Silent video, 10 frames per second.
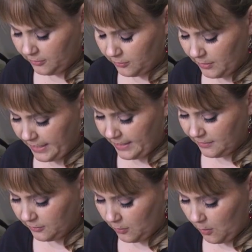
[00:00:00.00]
so it
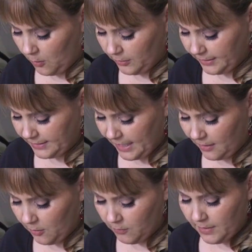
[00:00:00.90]
gets all the
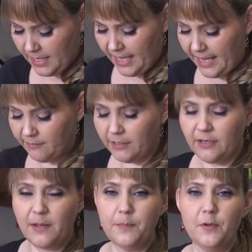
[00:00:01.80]
Jell-o, and we're
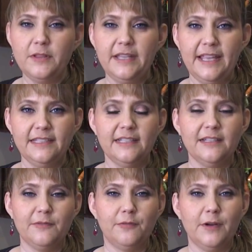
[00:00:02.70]
gonna put this
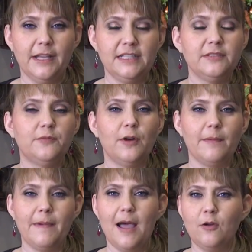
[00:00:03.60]
in the fridge for
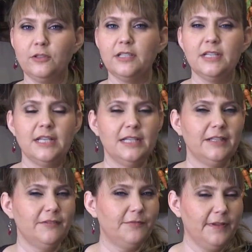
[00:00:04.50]
about
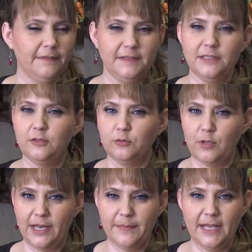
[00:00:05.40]
15 to
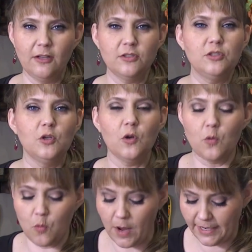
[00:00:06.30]
20 minutes. You
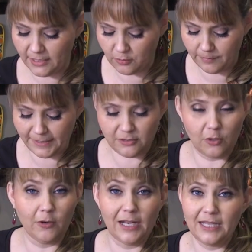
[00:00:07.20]
don't want it to be
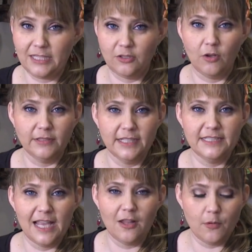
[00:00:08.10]
totally done, the
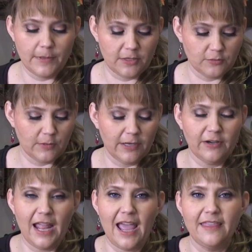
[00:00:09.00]
Jell-o, because we're
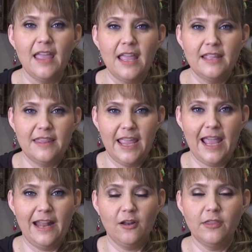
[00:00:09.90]
gonna add
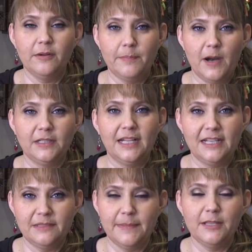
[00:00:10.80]
another part that
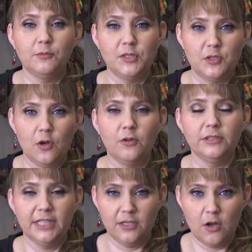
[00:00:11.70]
is made with
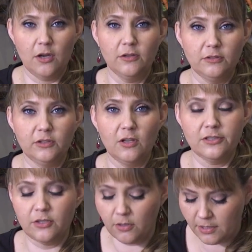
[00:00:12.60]
yogurt and coconut
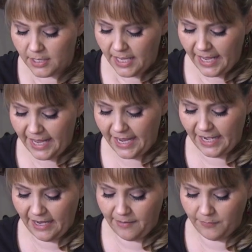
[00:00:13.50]
also.
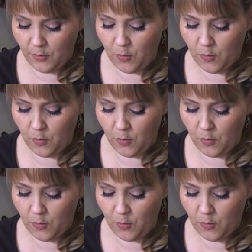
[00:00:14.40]
And if